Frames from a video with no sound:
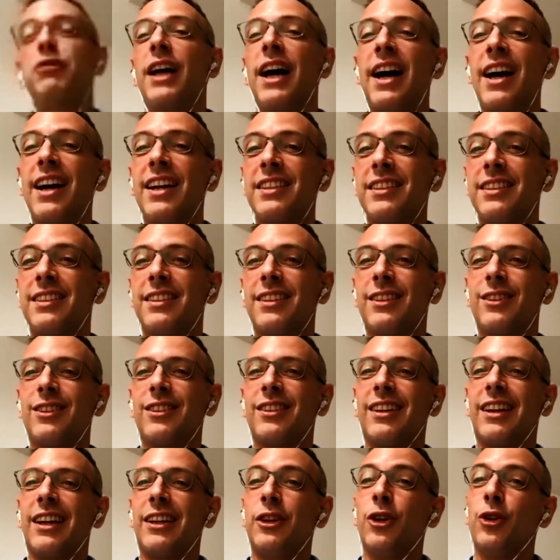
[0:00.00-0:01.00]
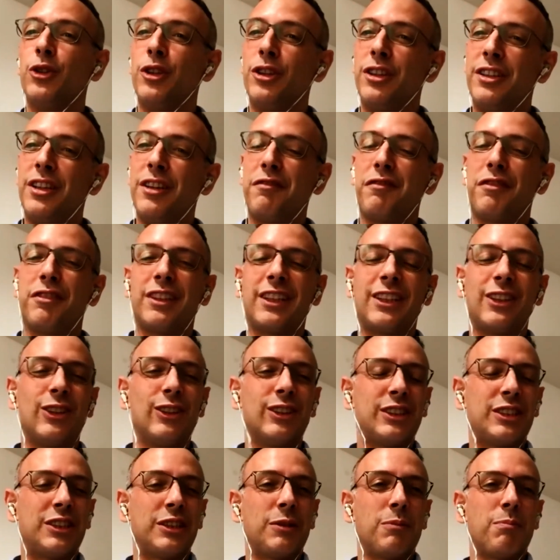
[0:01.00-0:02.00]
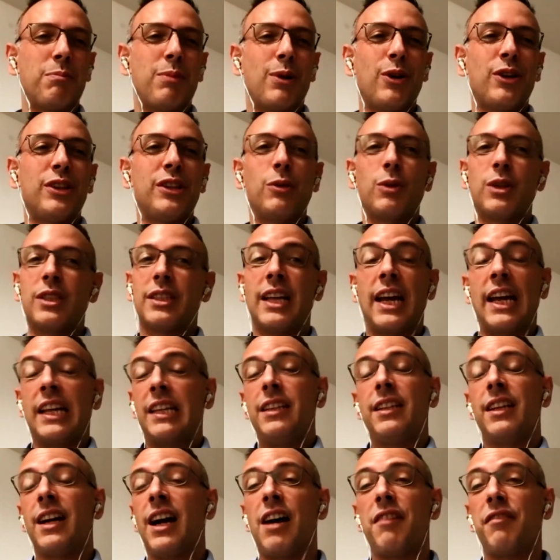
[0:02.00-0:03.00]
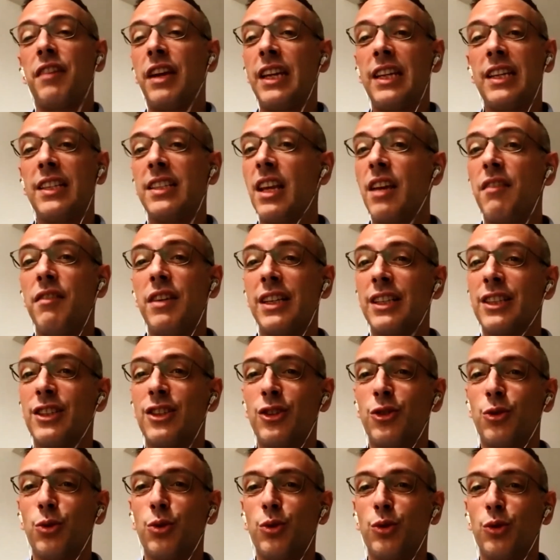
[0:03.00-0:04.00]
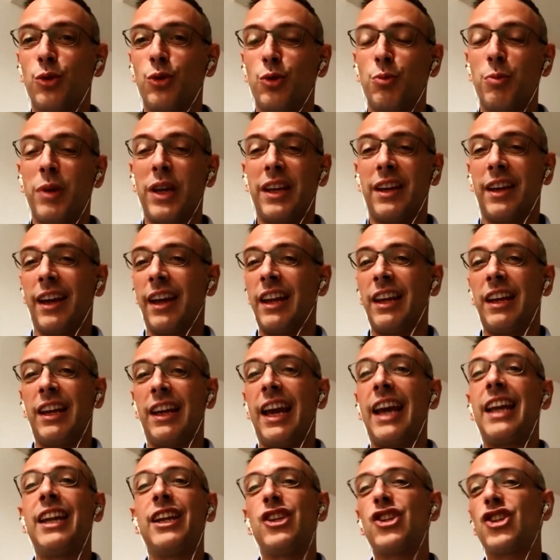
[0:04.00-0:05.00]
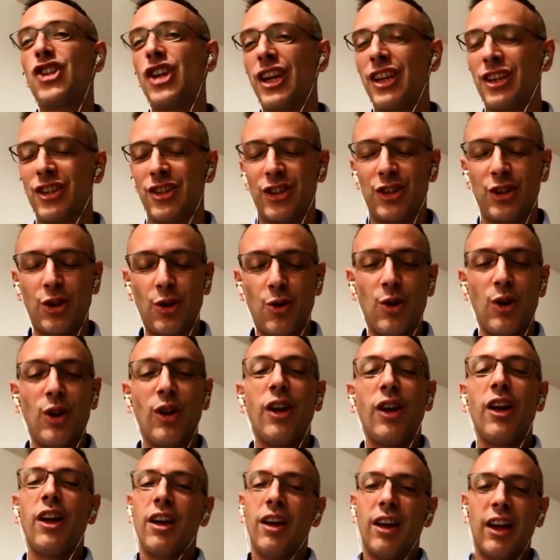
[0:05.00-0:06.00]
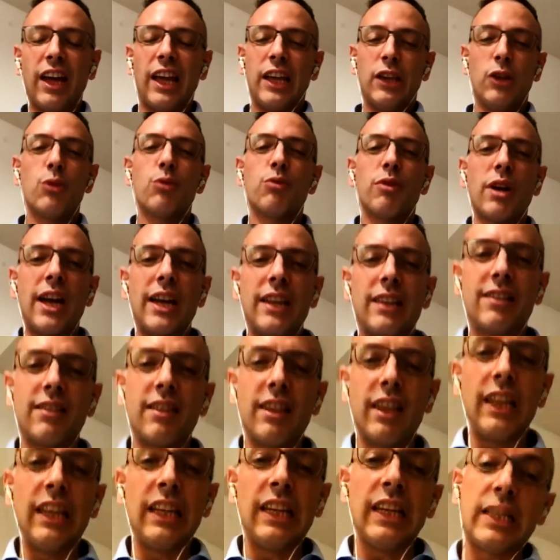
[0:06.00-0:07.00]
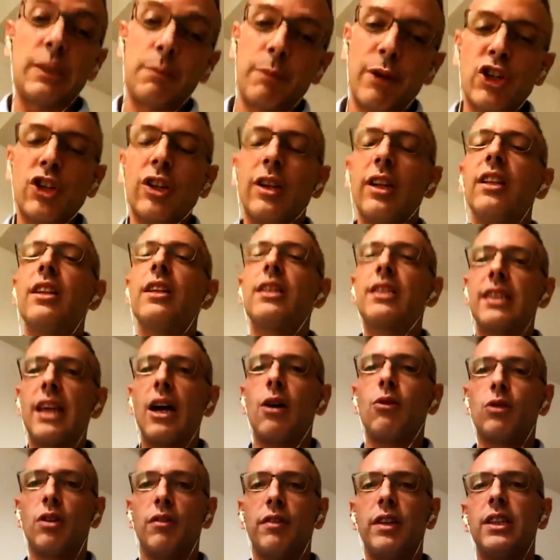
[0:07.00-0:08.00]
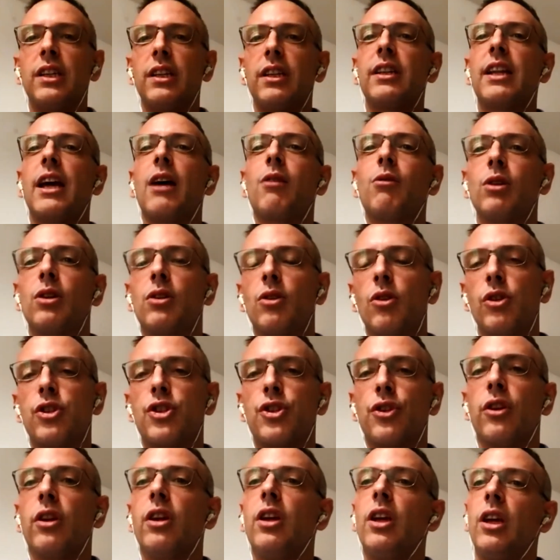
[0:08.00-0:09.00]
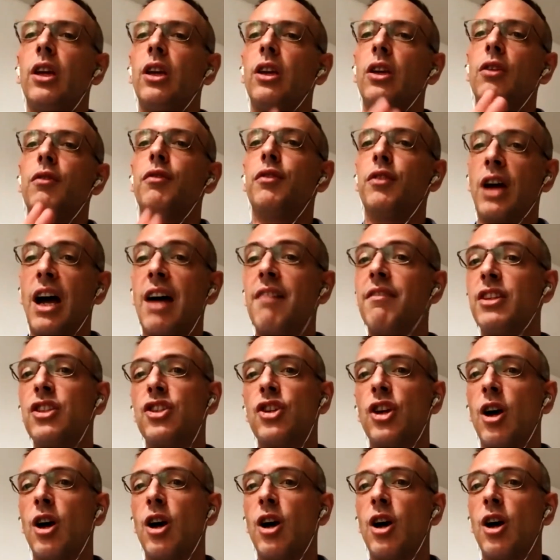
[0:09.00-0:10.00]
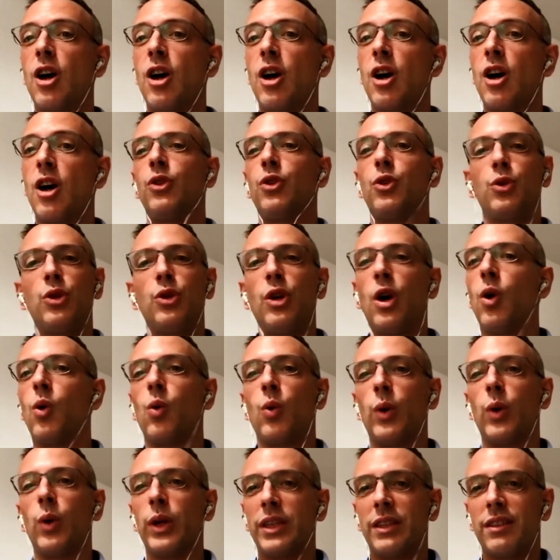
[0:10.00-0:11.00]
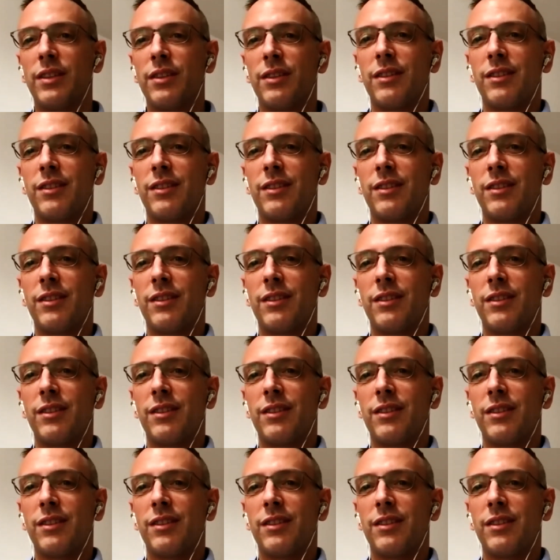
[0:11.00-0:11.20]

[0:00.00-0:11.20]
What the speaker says: had another difficult point was that I didn't have any savings to make any change. So you're right, especially in the south of Italy, in our culture, if you have a job, you don't quit.